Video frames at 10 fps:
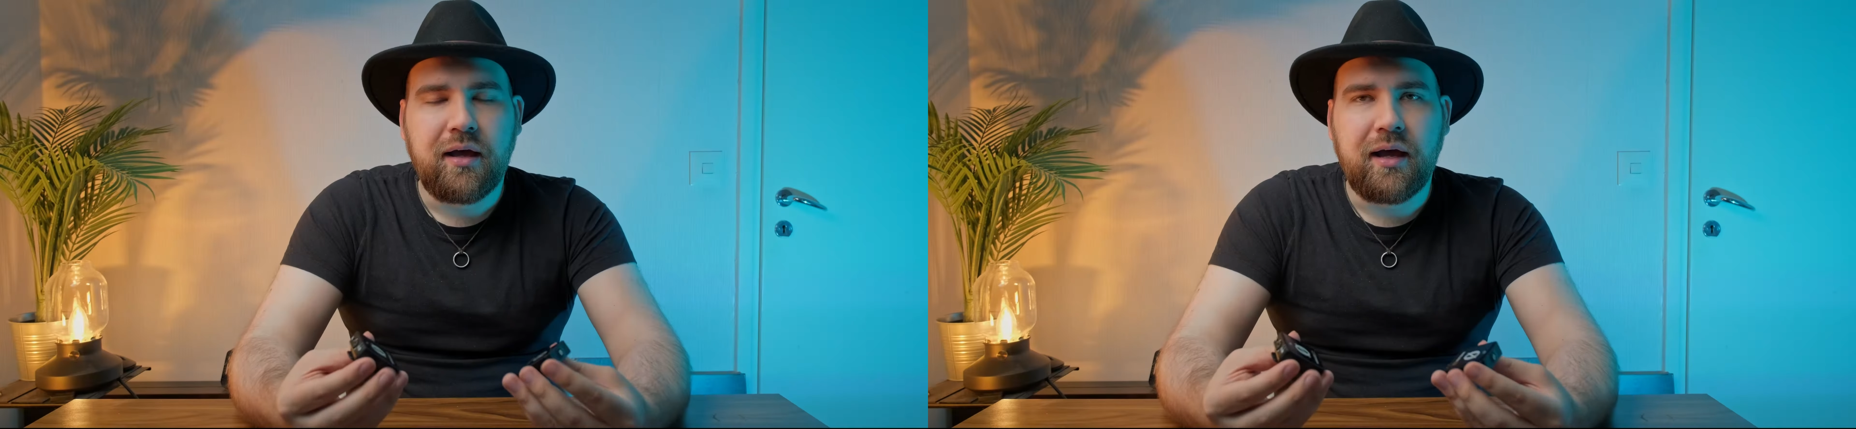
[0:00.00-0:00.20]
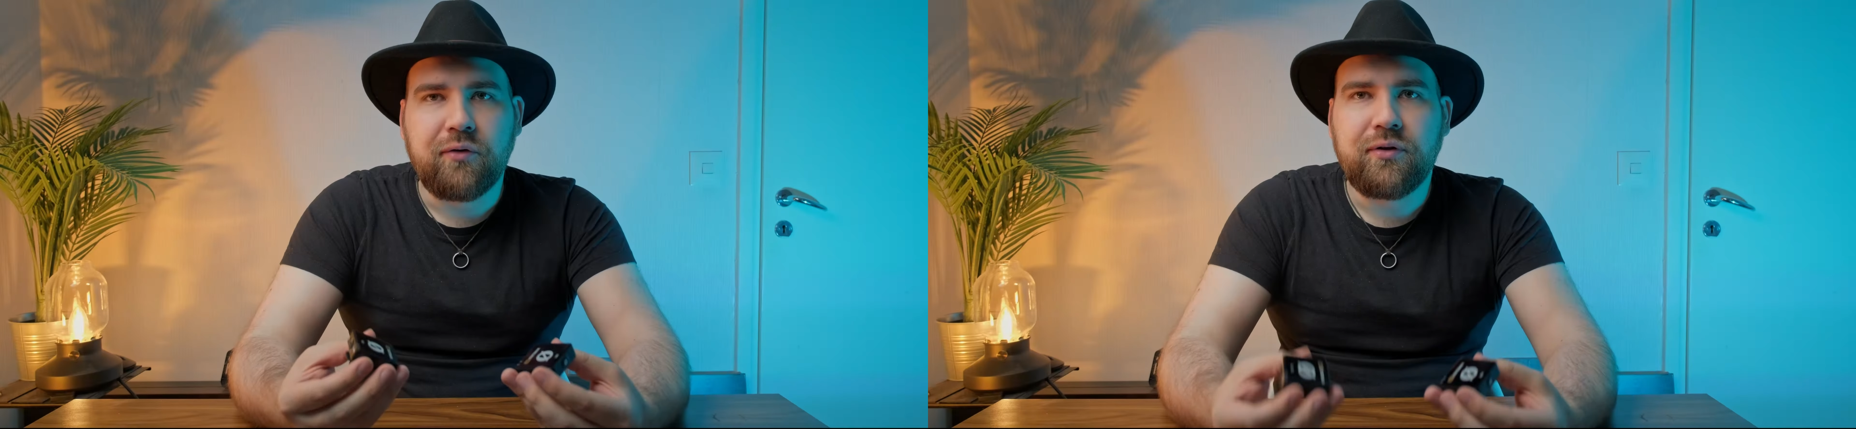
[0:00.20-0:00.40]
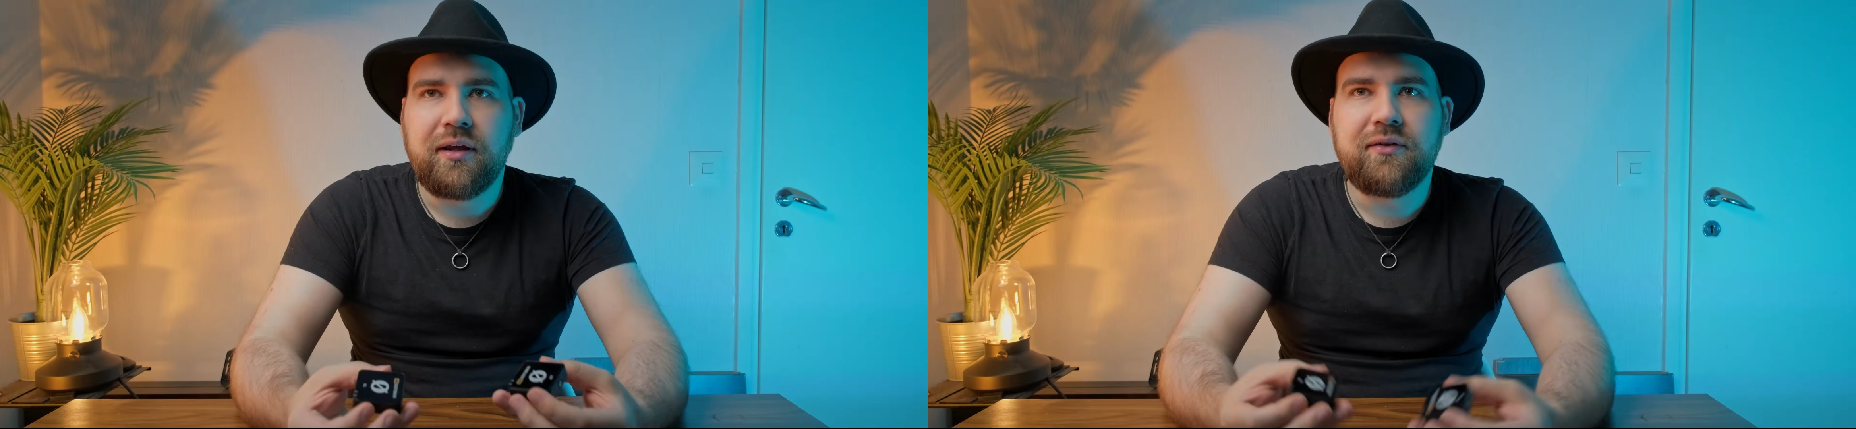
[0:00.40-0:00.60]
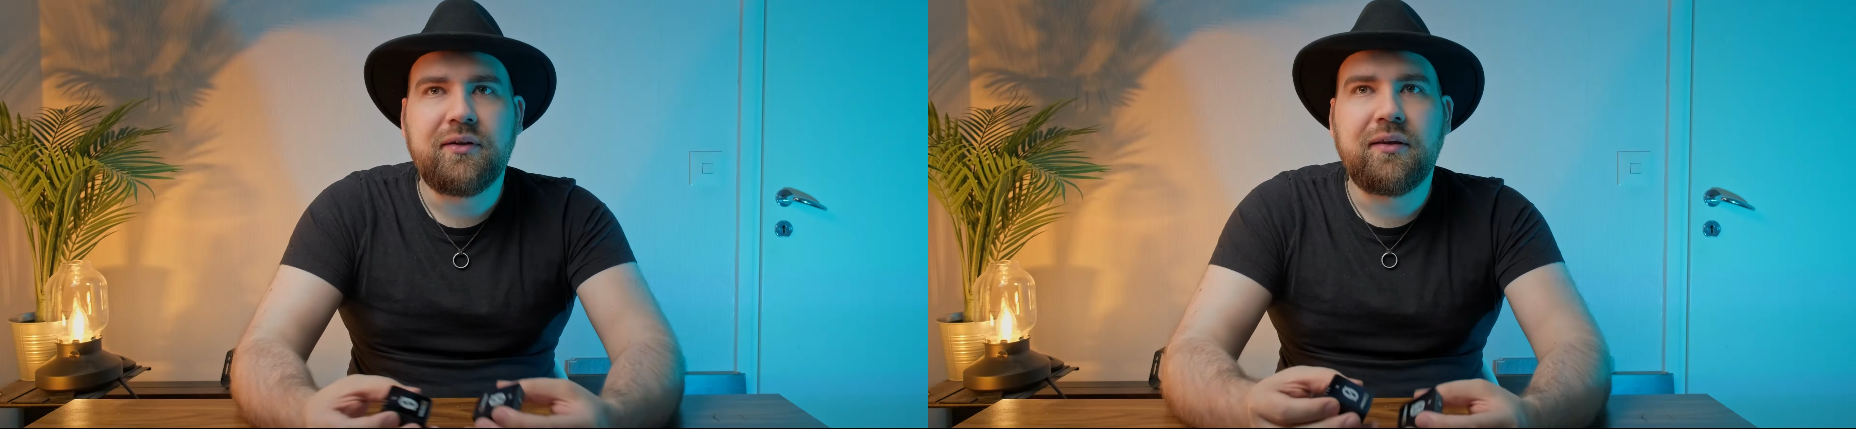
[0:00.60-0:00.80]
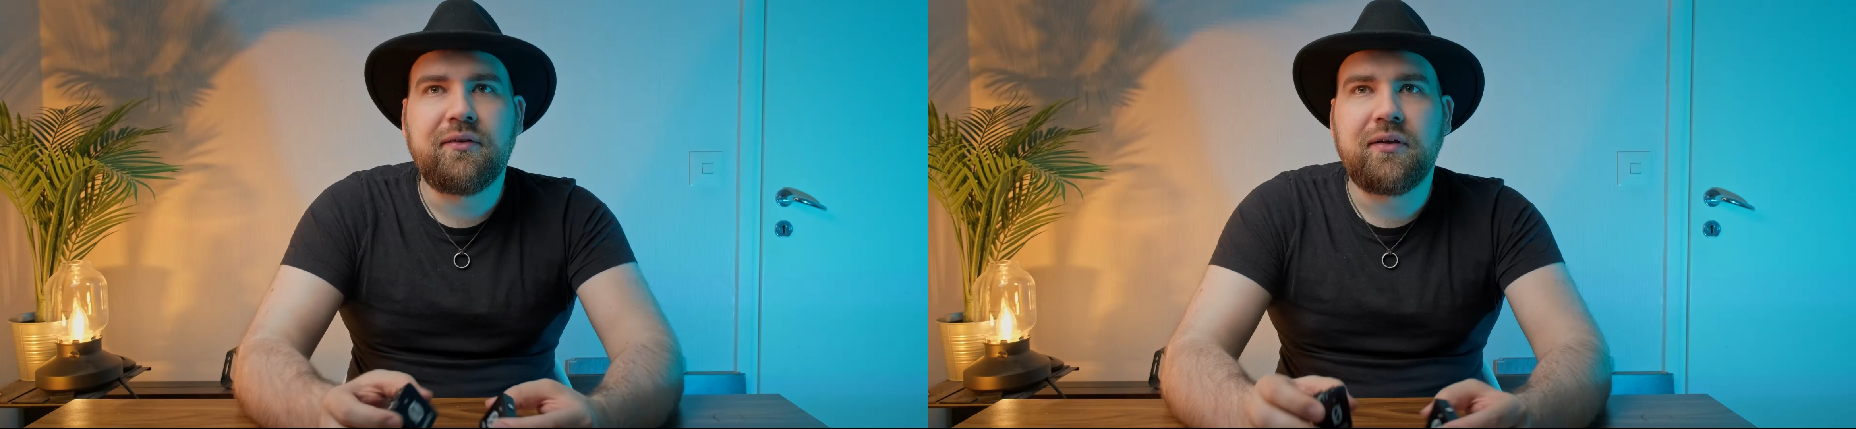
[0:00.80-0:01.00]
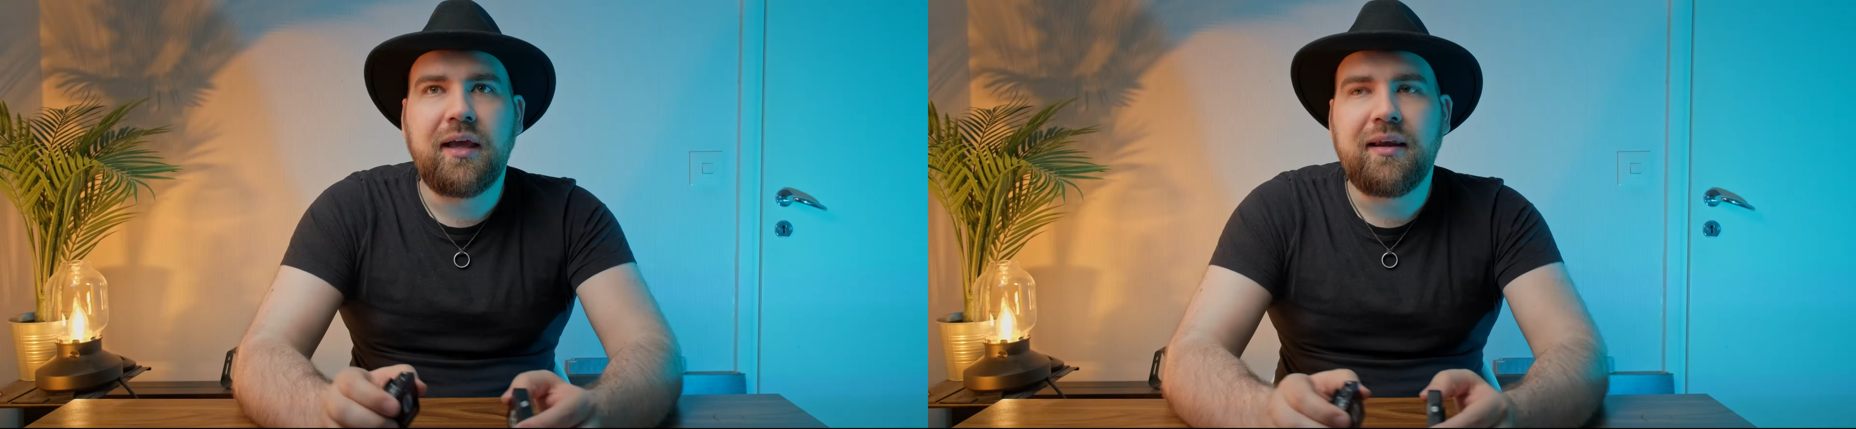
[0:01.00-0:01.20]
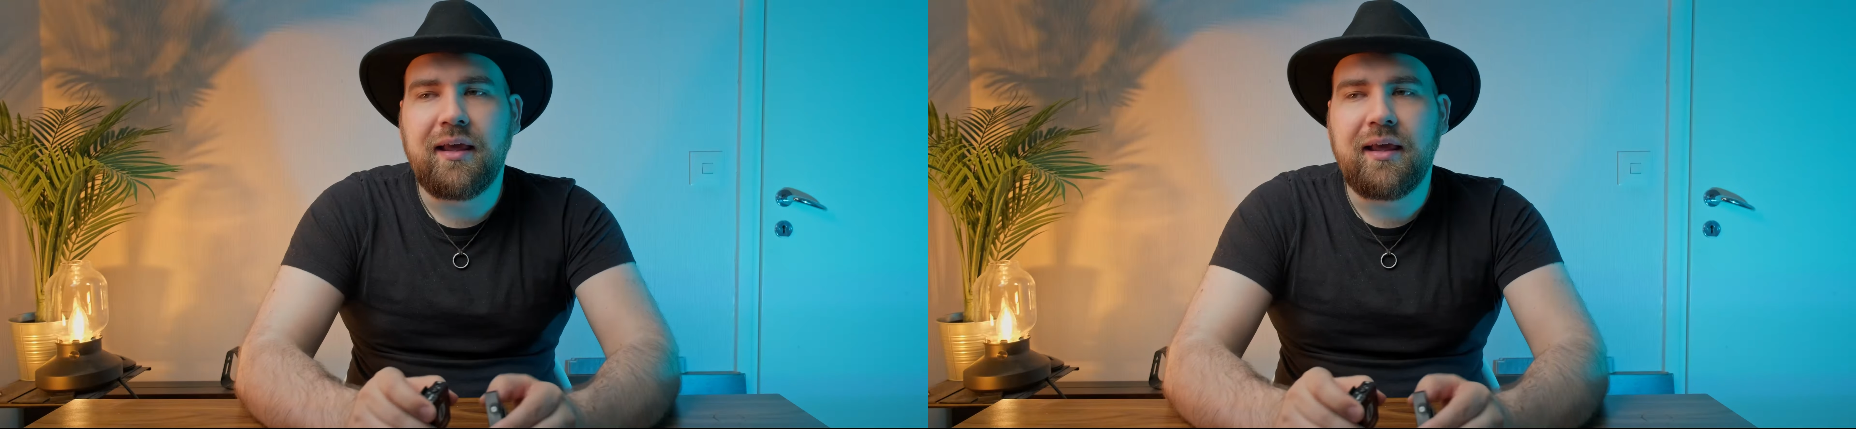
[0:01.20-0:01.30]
I was hesitant to get